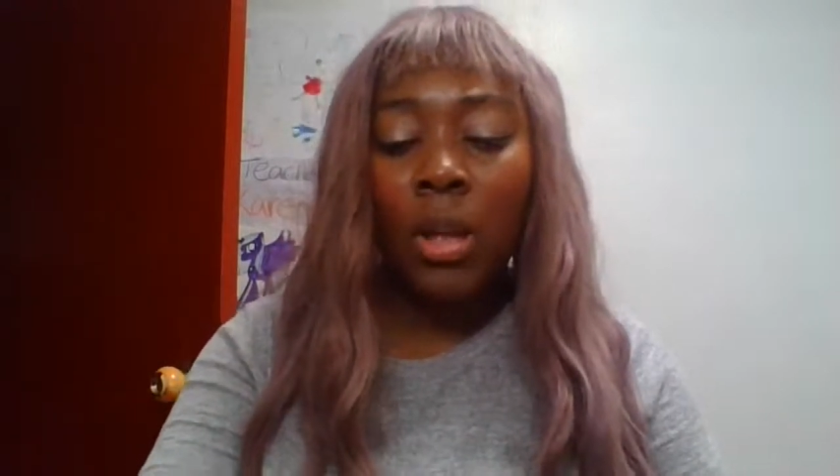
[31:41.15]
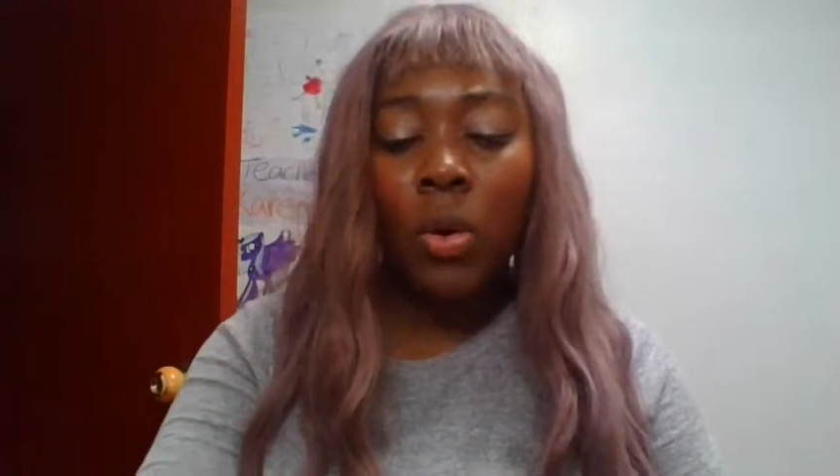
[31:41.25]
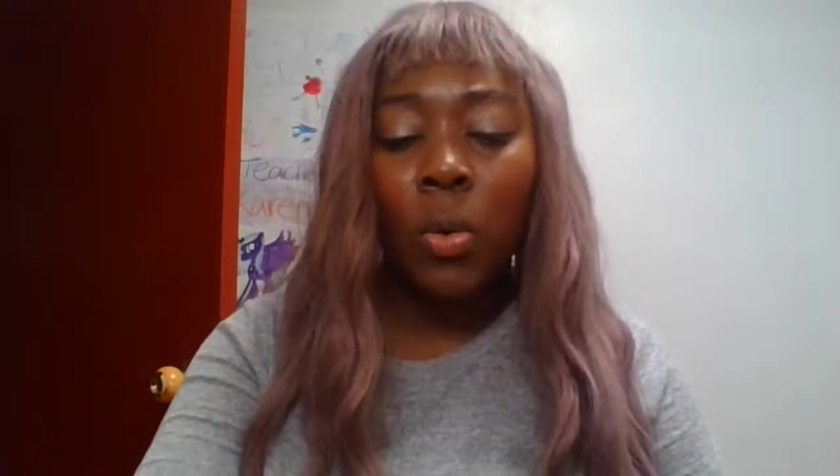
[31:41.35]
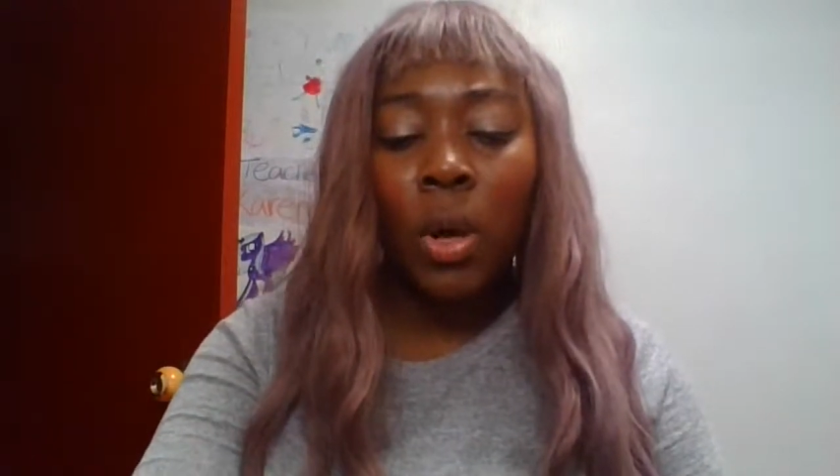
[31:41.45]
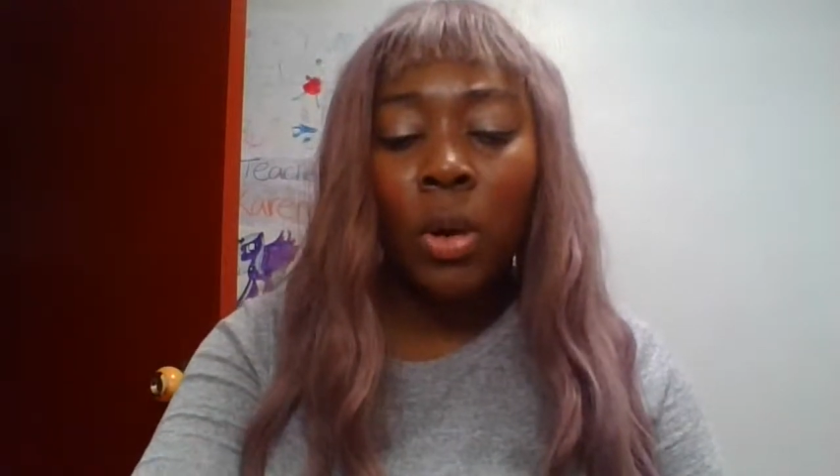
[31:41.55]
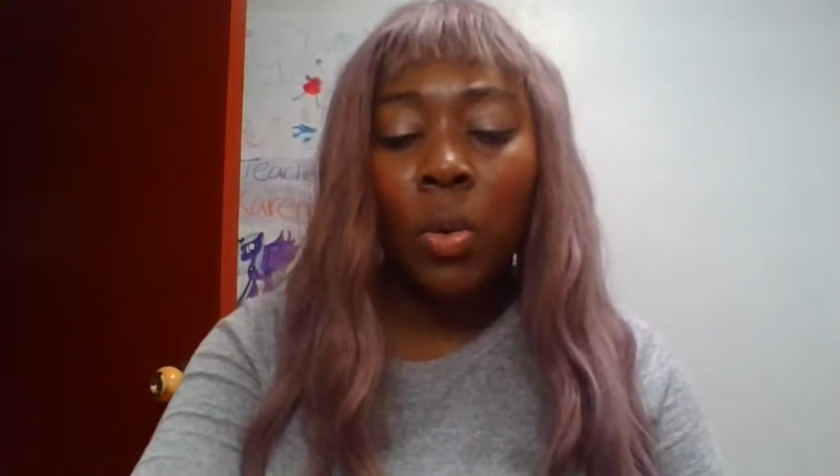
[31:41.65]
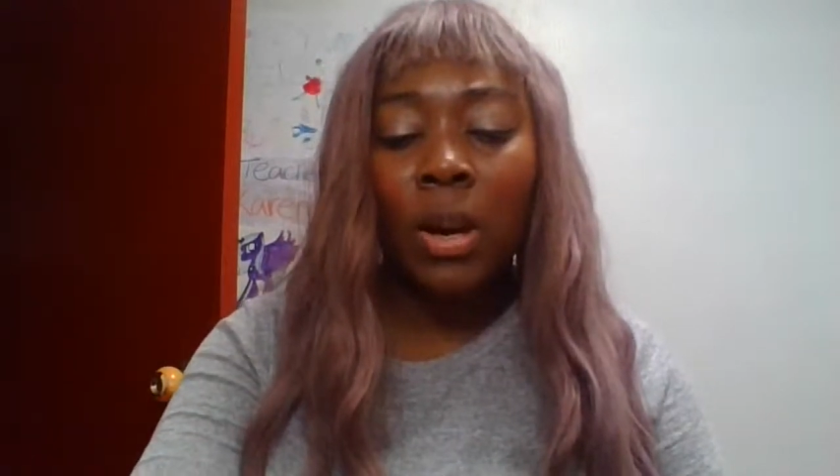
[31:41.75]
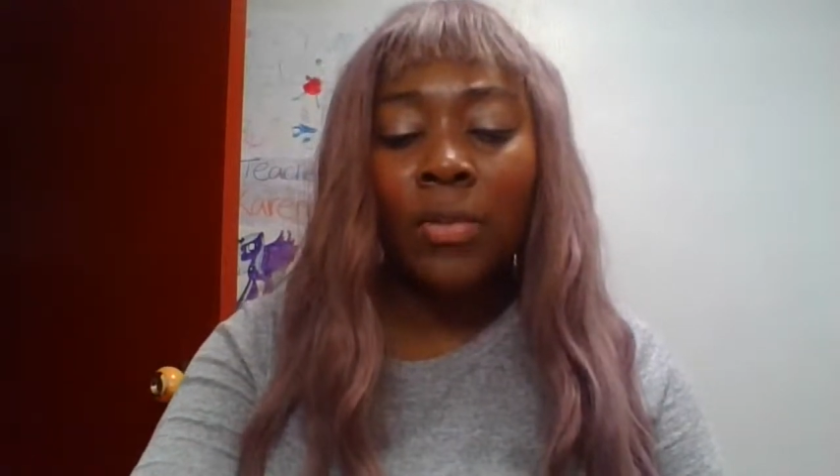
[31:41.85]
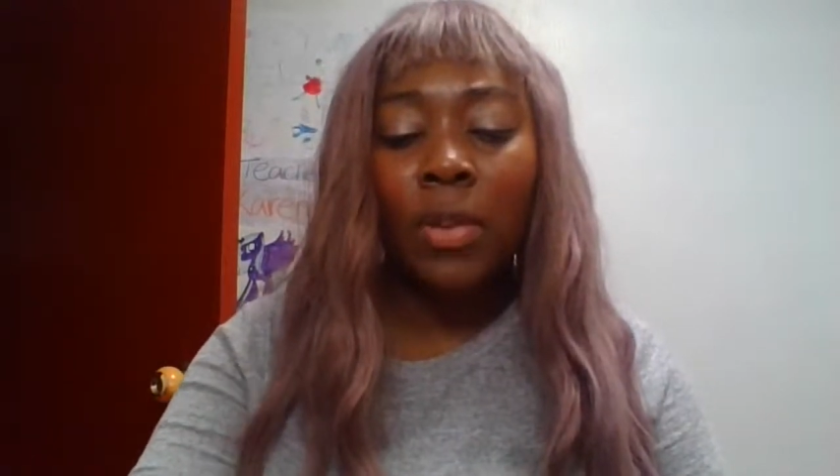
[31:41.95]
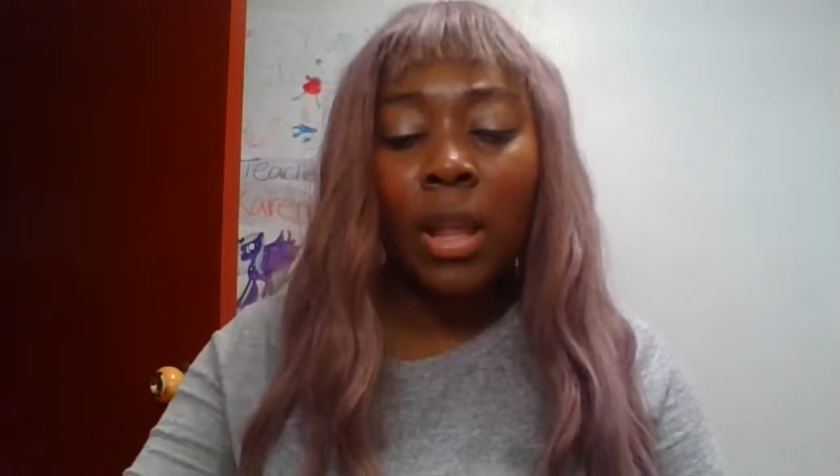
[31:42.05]
you would want to
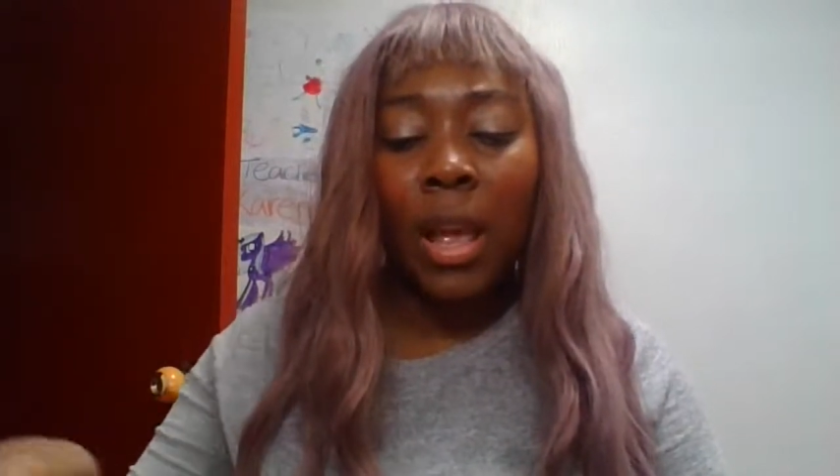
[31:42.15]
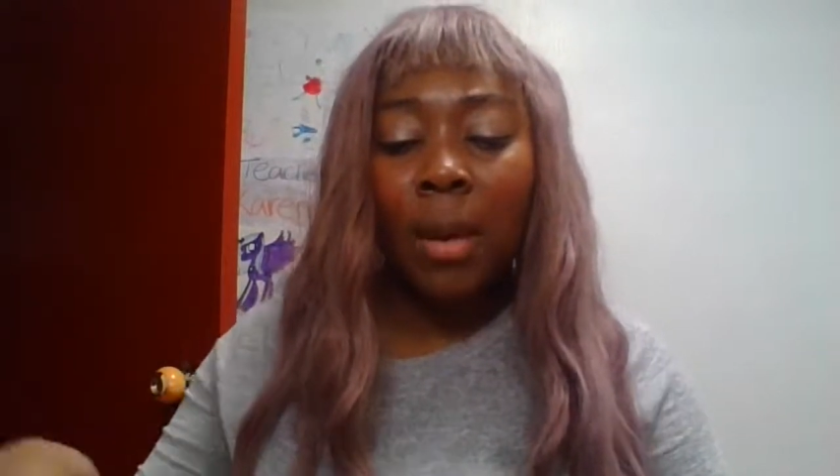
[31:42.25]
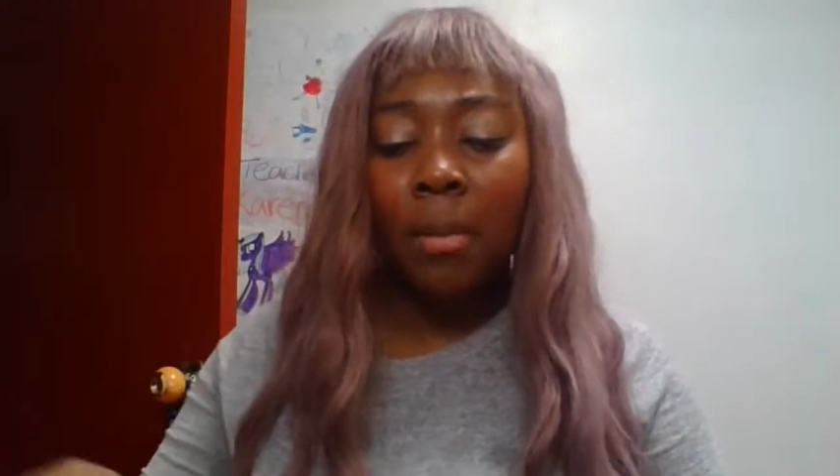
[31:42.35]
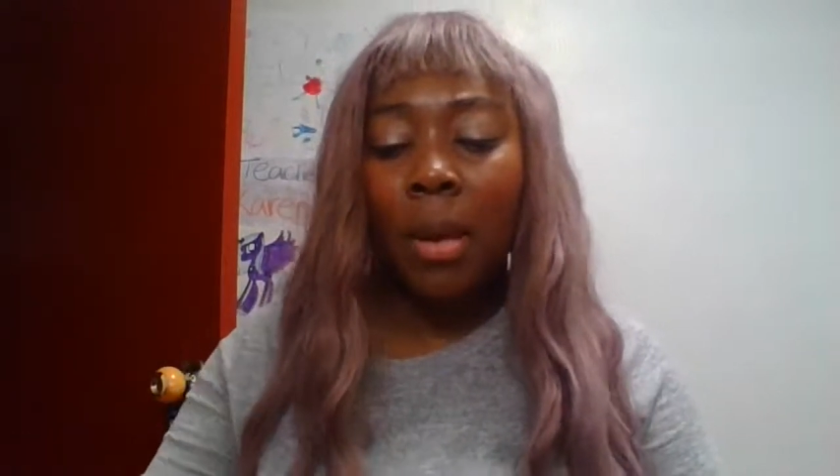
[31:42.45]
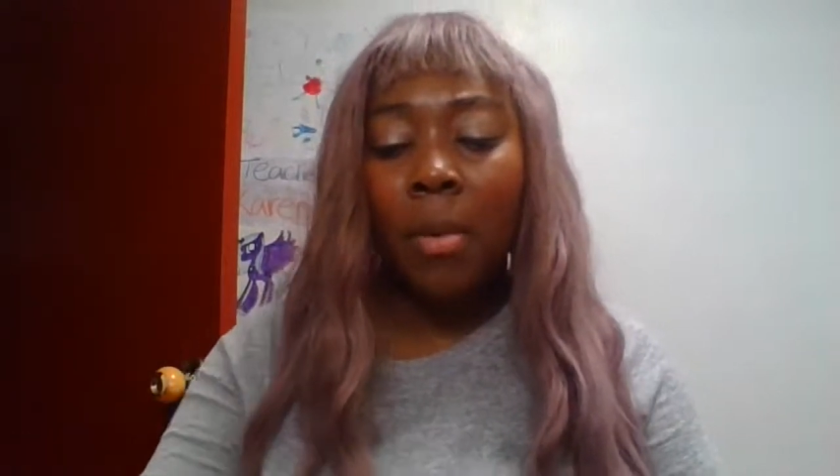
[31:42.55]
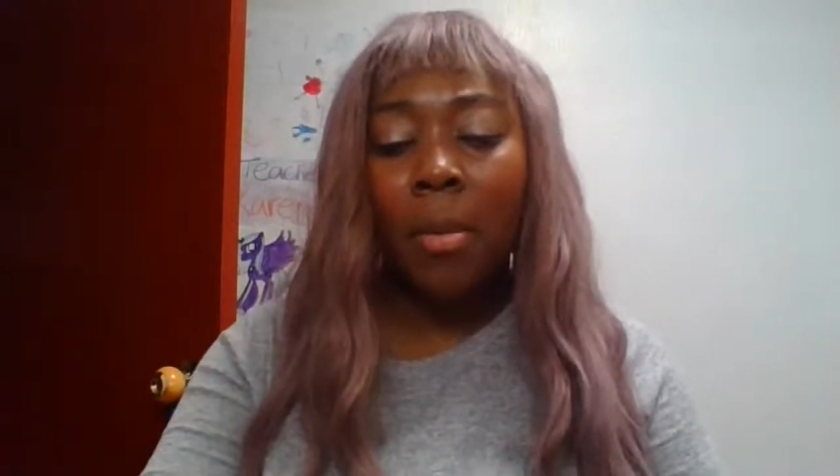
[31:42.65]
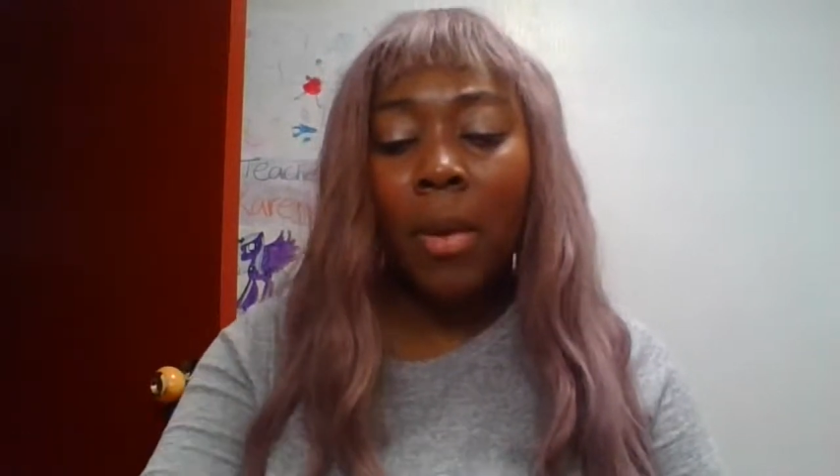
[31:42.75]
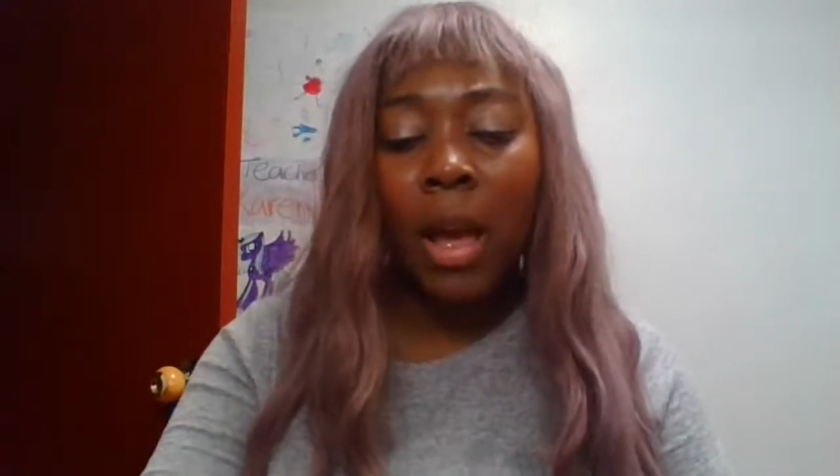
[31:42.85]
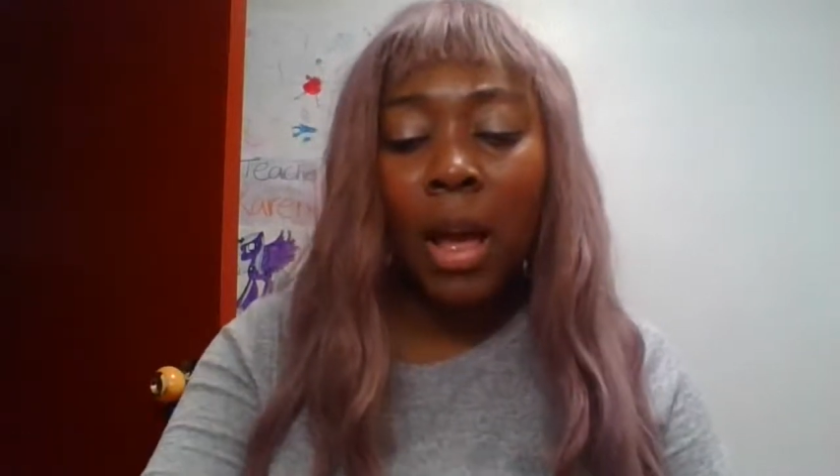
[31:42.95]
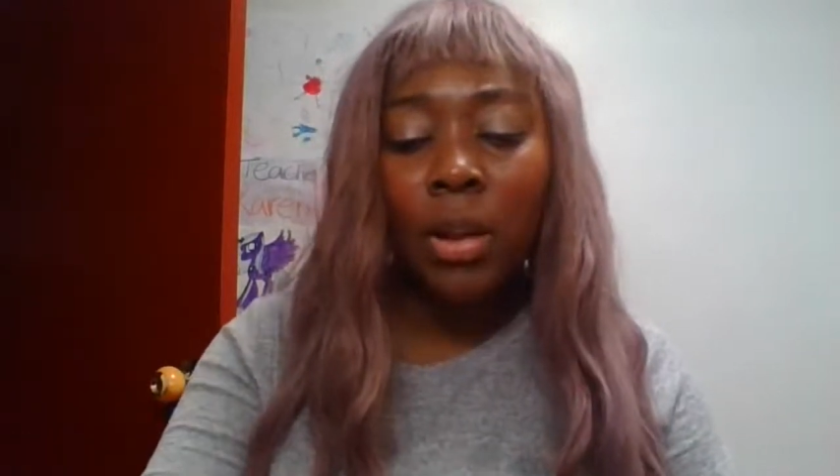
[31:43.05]
work for them, blah, blah,
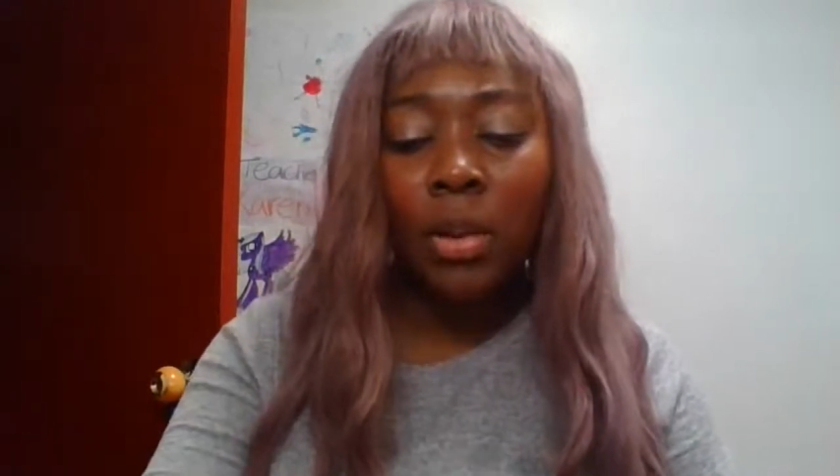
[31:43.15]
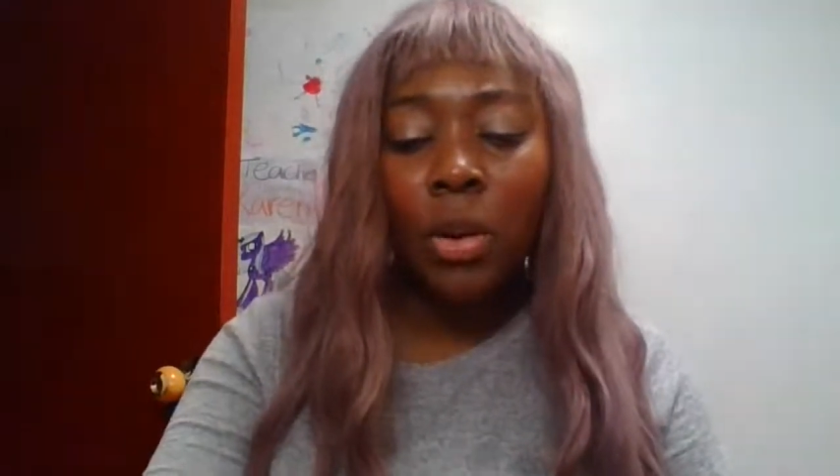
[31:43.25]
blah.